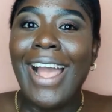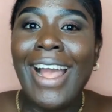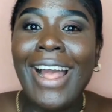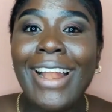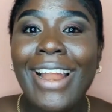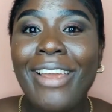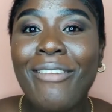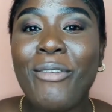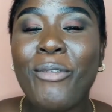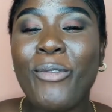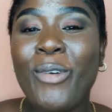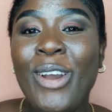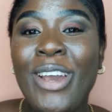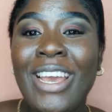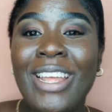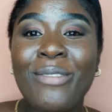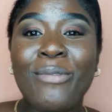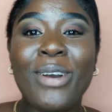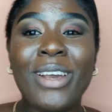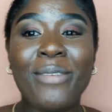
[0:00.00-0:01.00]
Hello
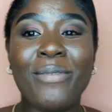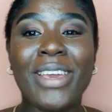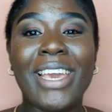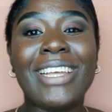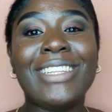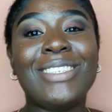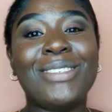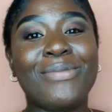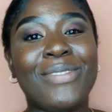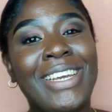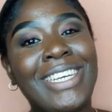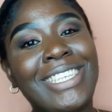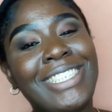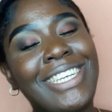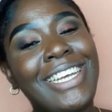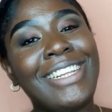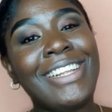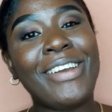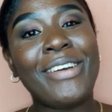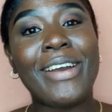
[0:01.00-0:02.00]
everyone, welcome again to my
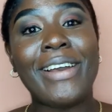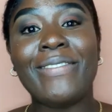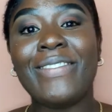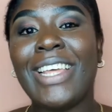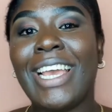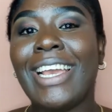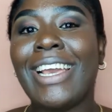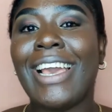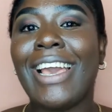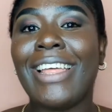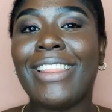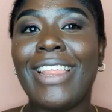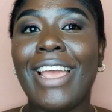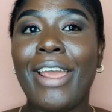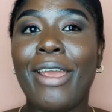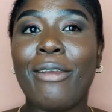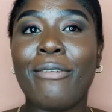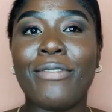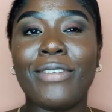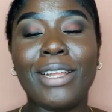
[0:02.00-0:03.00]
channel. I'm Dekka,
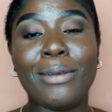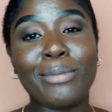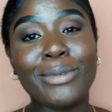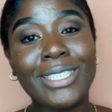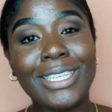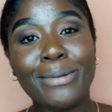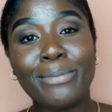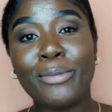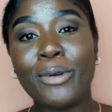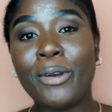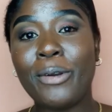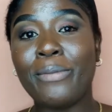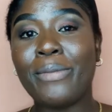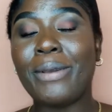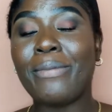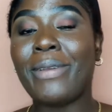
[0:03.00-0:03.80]
Diary of an Abuja Mom.